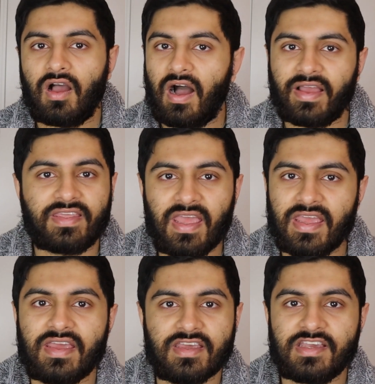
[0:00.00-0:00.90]
I get
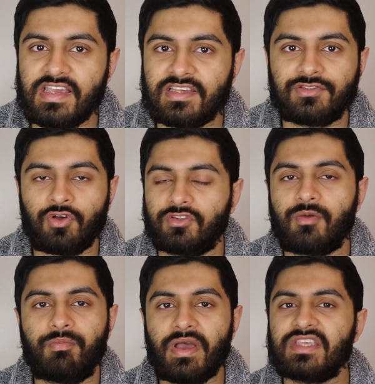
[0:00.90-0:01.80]
it. He is not
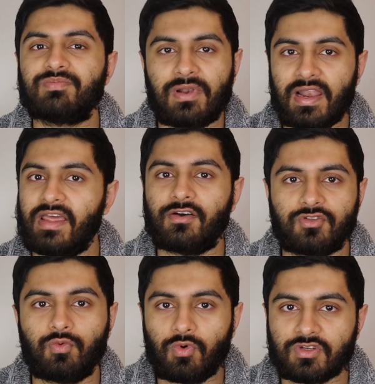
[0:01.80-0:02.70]
the best player
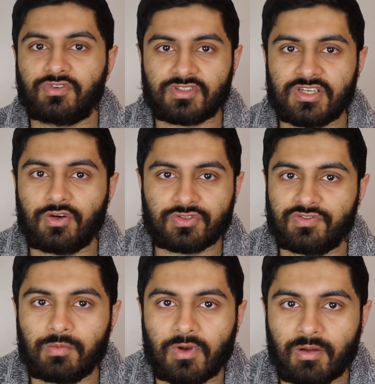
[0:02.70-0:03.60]
to watch for Chelsea
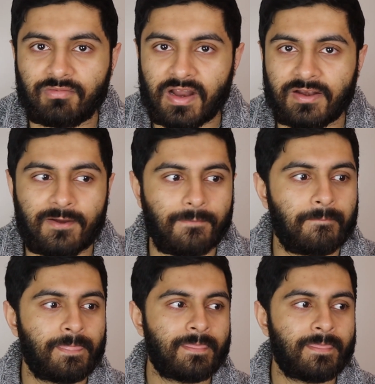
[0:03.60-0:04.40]
Football Club right now.